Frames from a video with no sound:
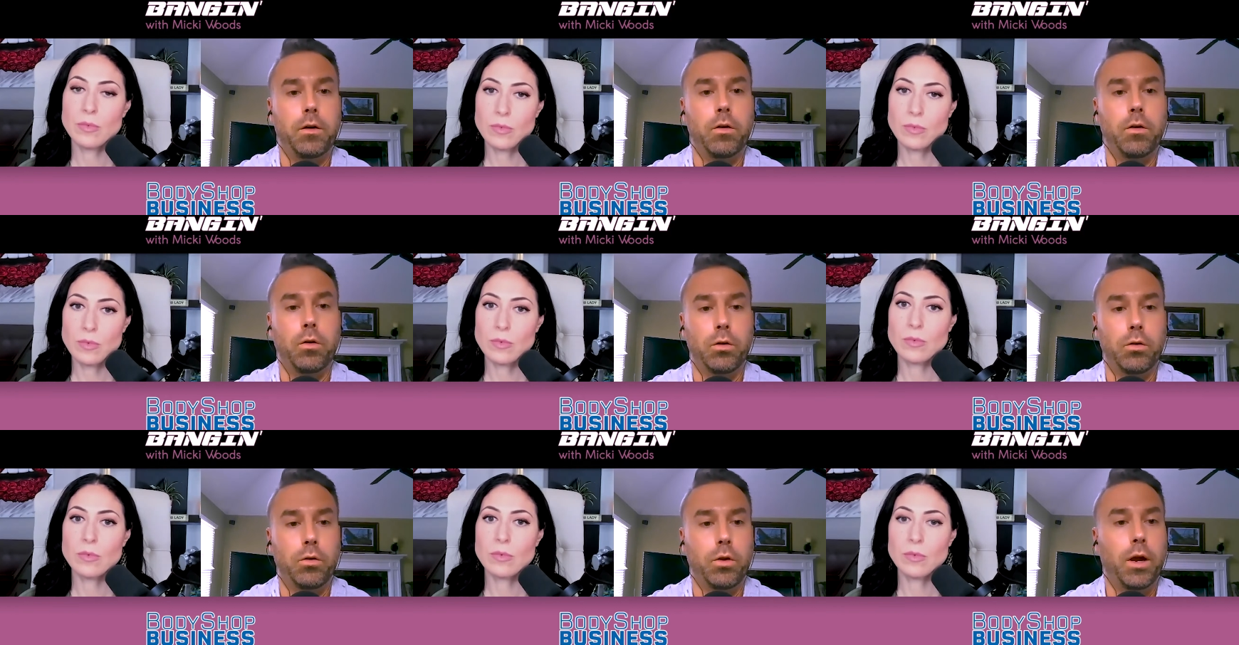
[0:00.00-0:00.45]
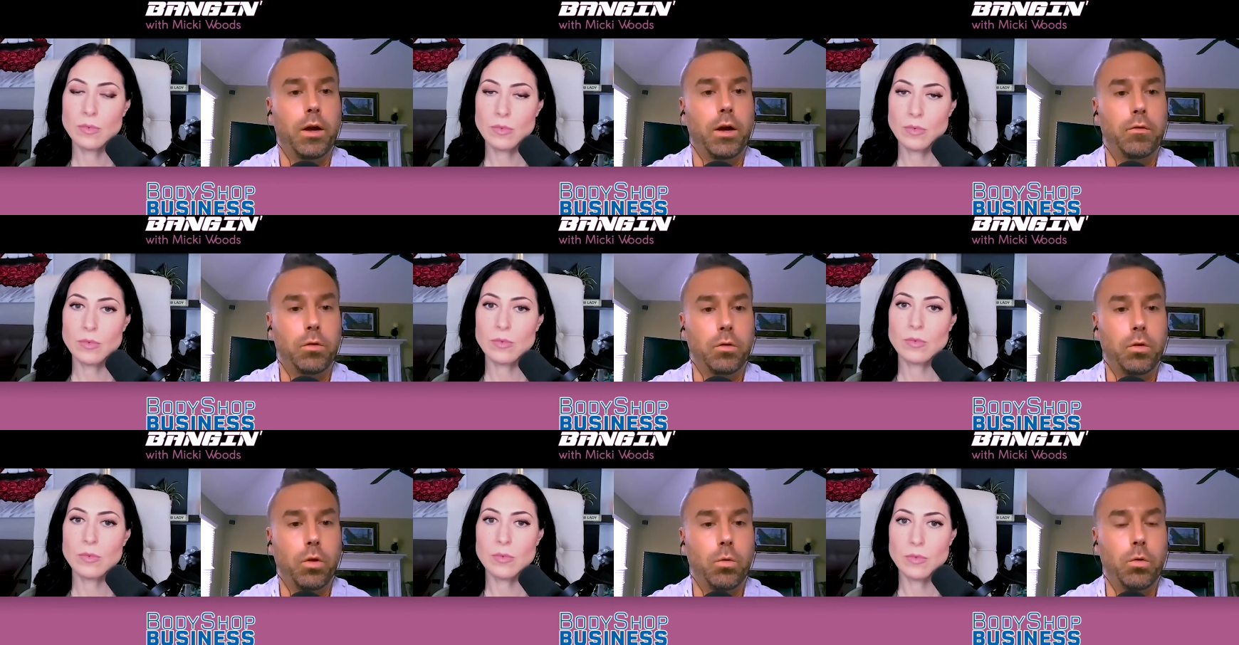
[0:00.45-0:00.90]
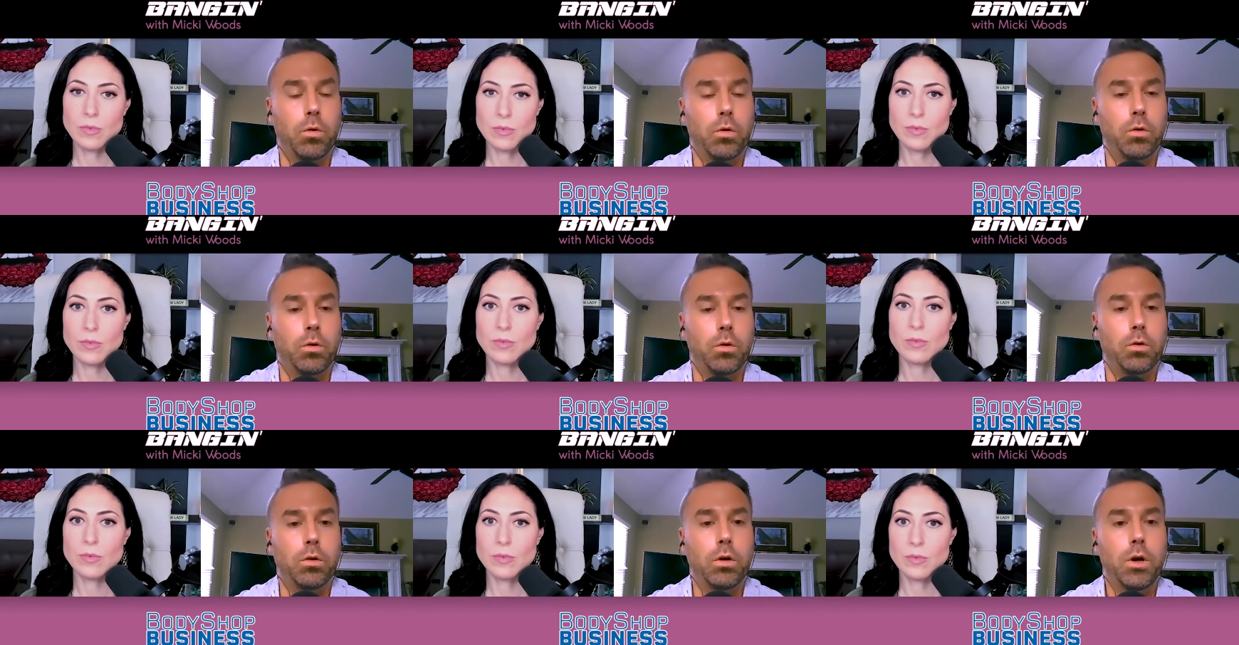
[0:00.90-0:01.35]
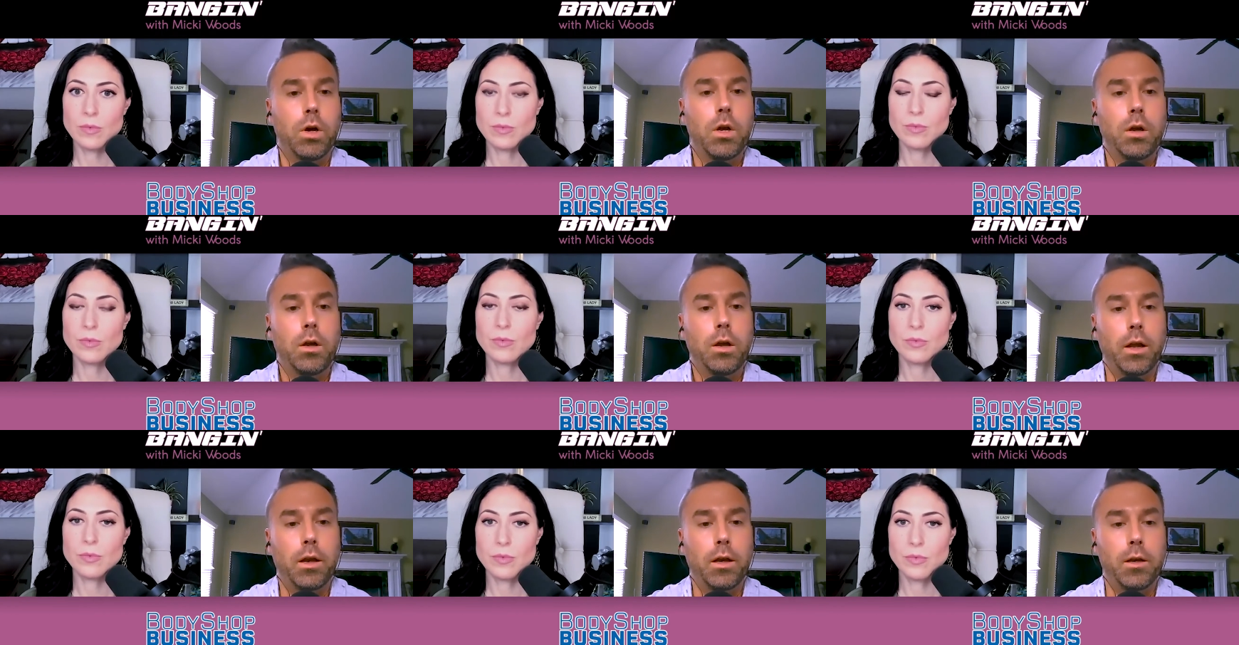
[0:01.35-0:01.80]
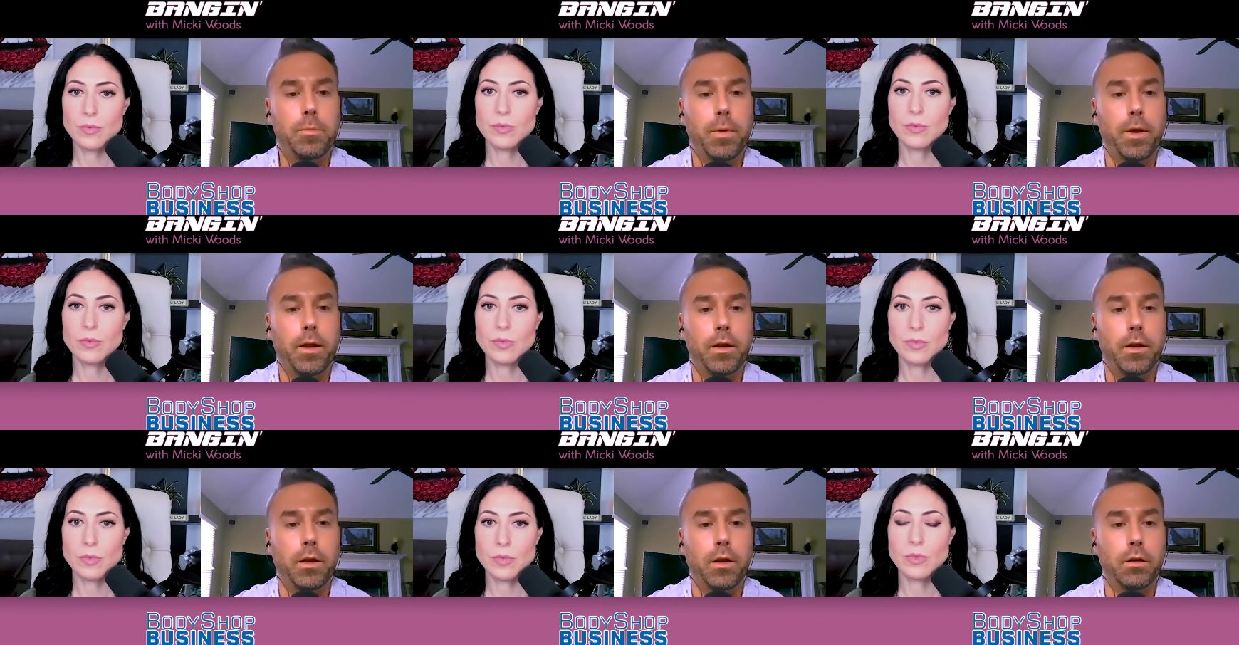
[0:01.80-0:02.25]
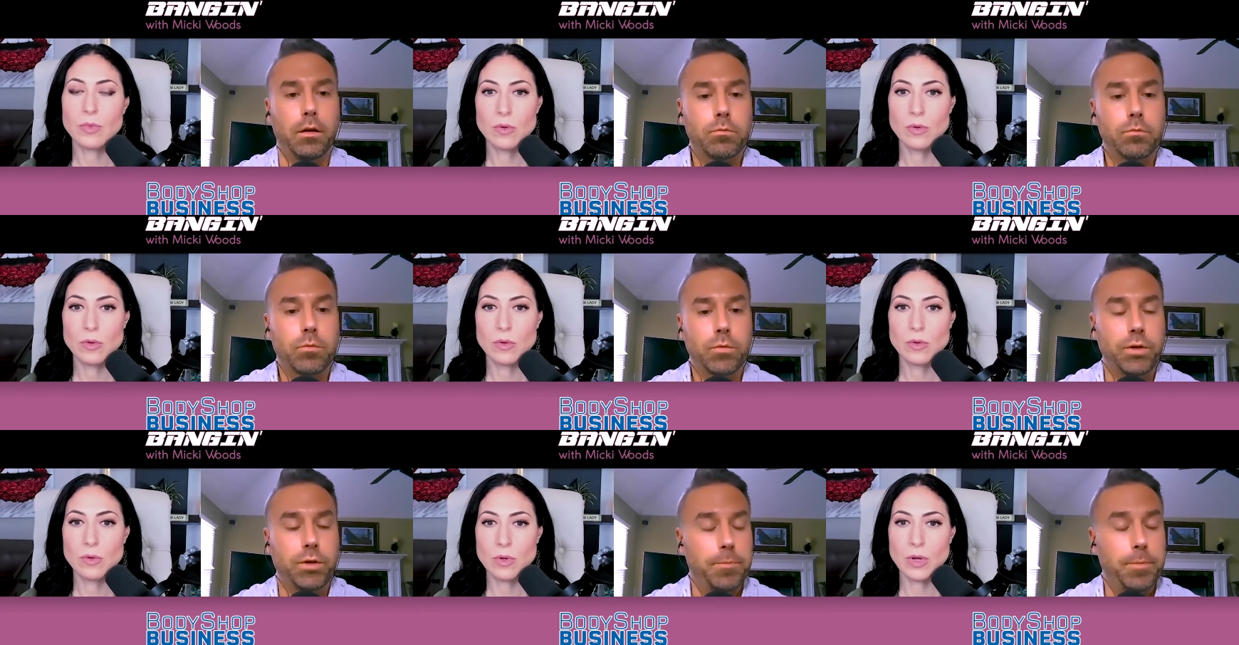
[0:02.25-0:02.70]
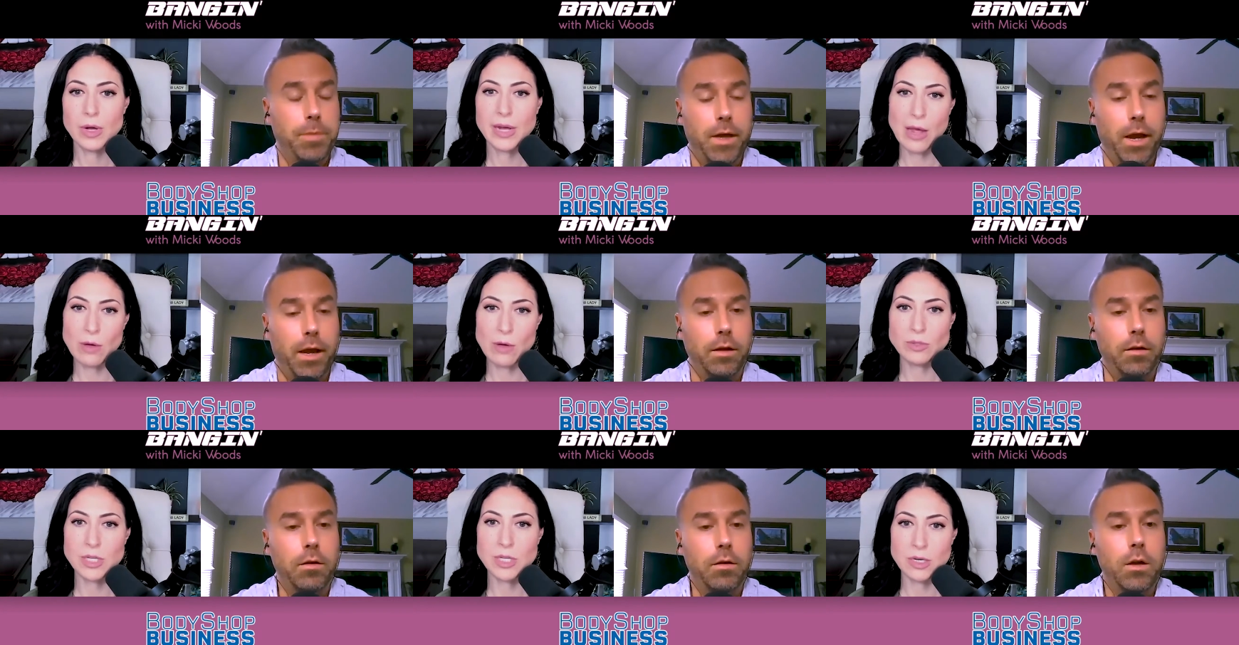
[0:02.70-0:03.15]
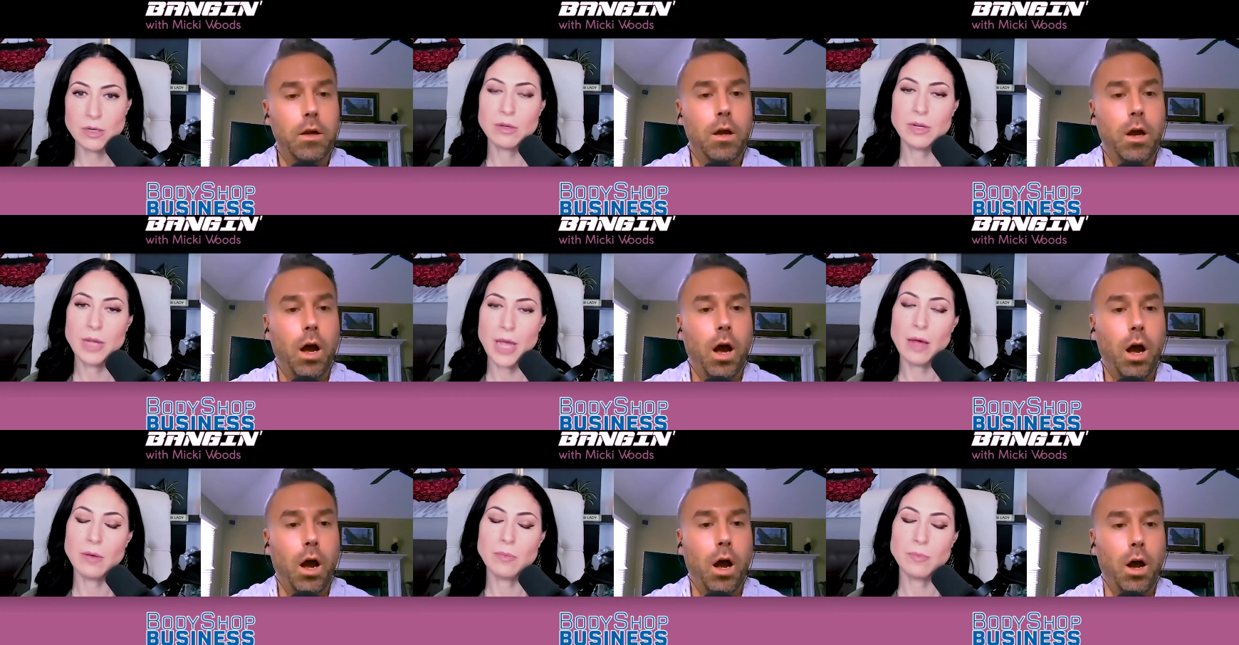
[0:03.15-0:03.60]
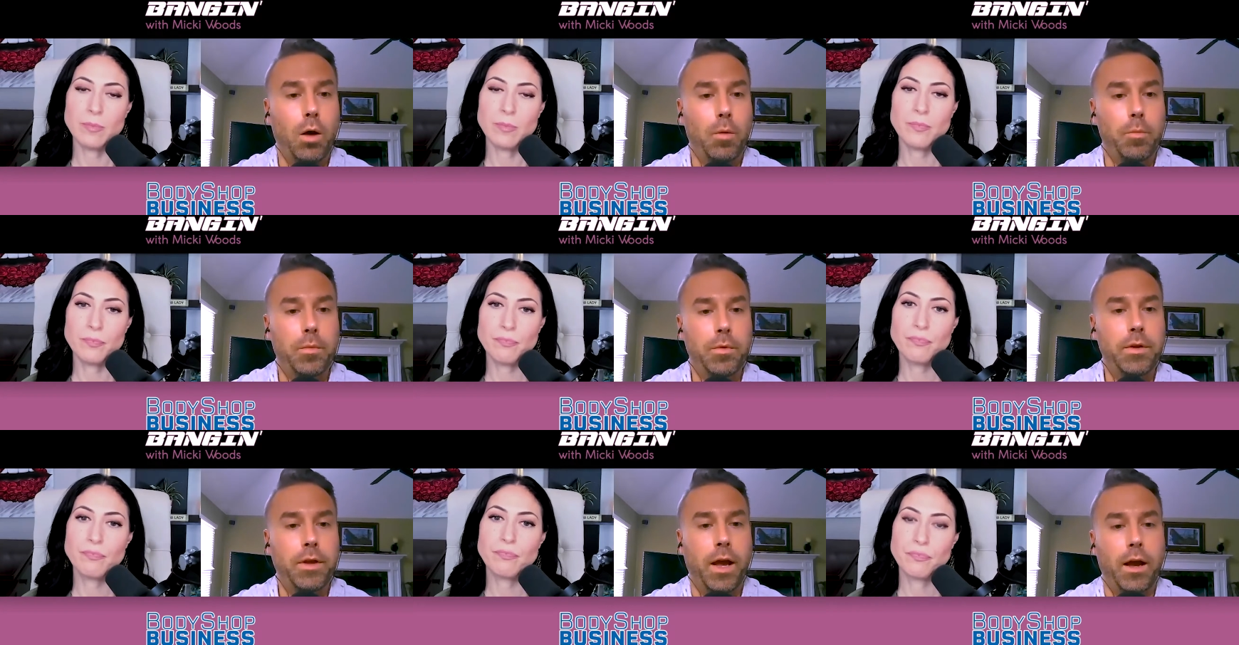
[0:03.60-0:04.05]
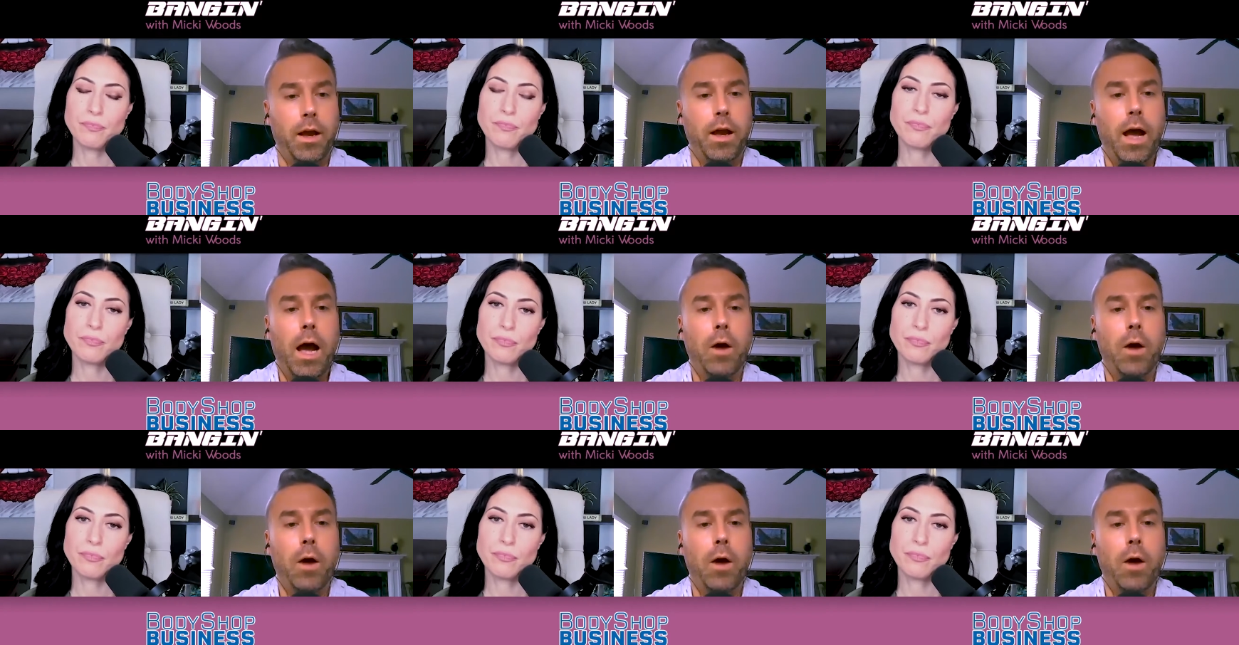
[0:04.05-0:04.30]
Speaker 1: or you have a local independent CPA. Accountant. Yeah.